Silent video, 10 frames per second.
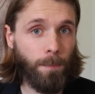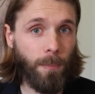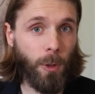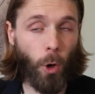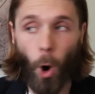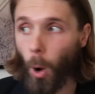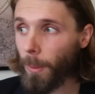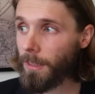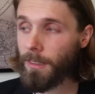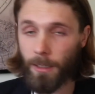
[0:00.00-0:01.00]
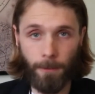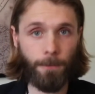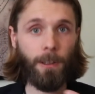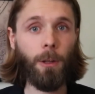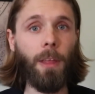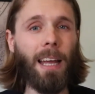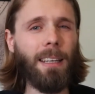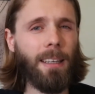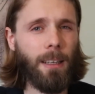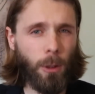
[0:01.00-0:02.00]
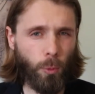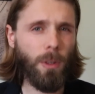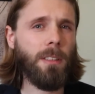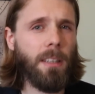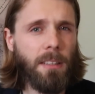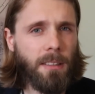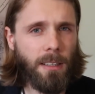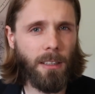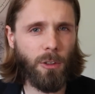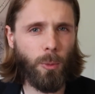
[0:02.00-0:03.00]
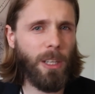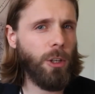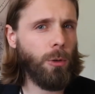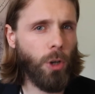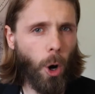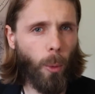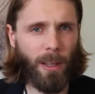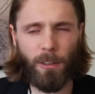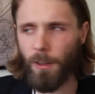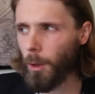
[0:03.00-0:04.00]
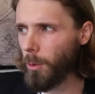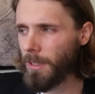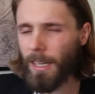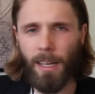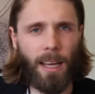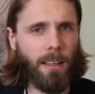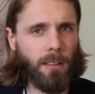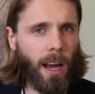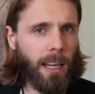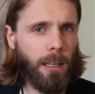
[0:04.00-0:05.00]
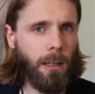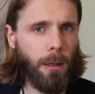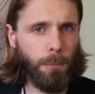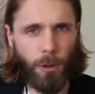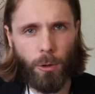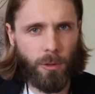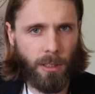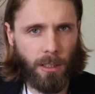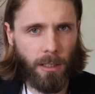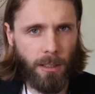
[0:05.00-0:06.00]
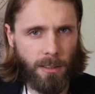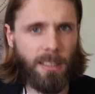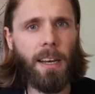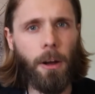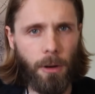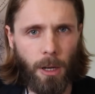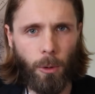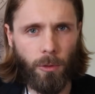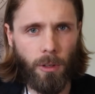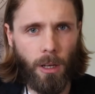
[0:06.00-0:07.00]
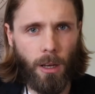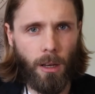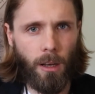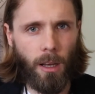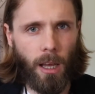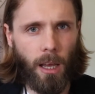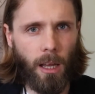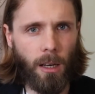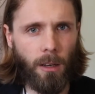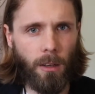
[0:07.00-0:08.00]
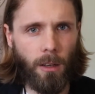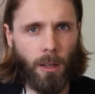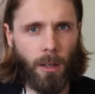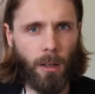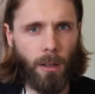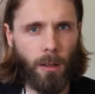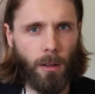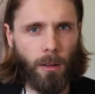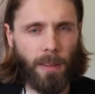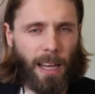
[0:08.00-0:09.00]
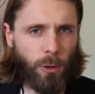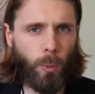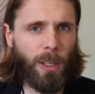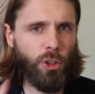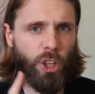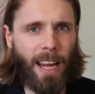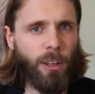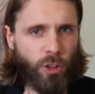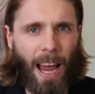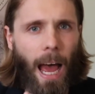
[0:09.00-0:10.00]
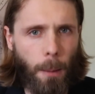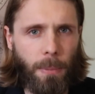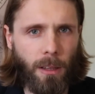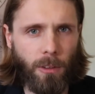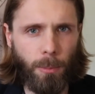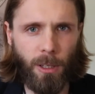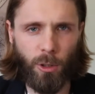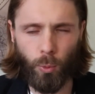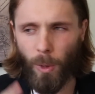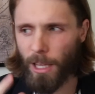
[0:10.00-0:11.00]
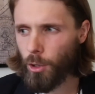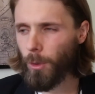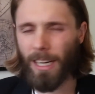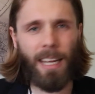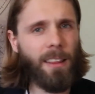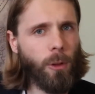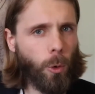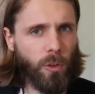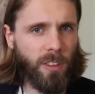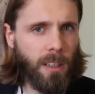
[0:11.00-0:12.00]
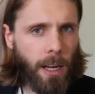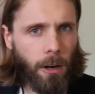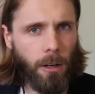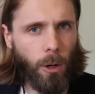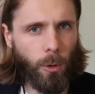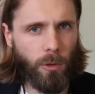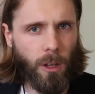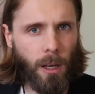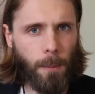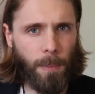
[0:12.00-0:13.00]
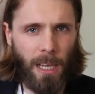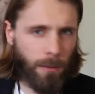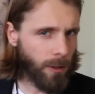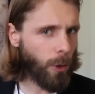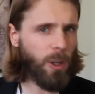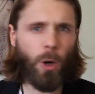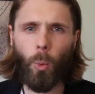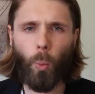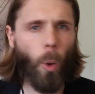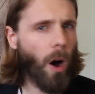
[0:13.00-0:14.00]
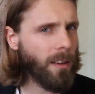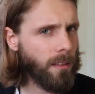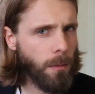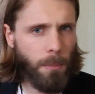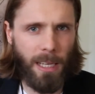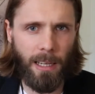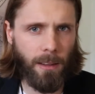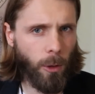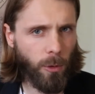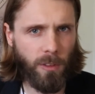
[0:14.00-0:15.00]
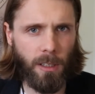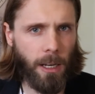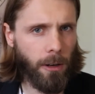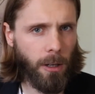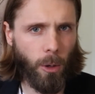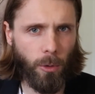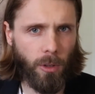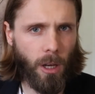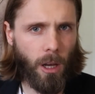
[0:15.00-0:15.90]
You're always going to feel that resistance when you go into those anxiety producing scenarios. And that's when change happens because when you're in those scenarios, even though you don't want to be in those scenarios,